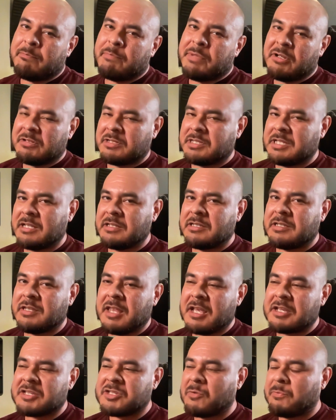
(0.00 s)
built into
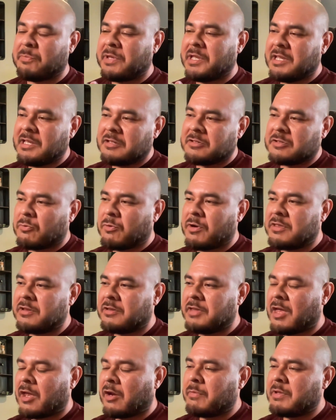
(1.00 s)
the SOPs or whether
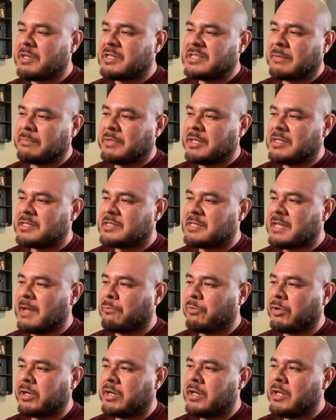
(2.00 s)
that'll be something
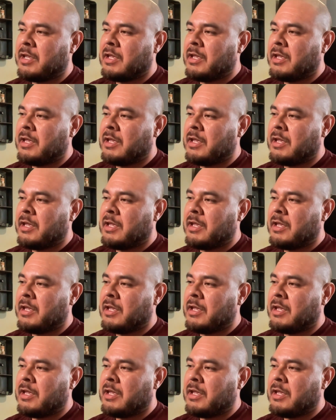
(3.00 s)
separate.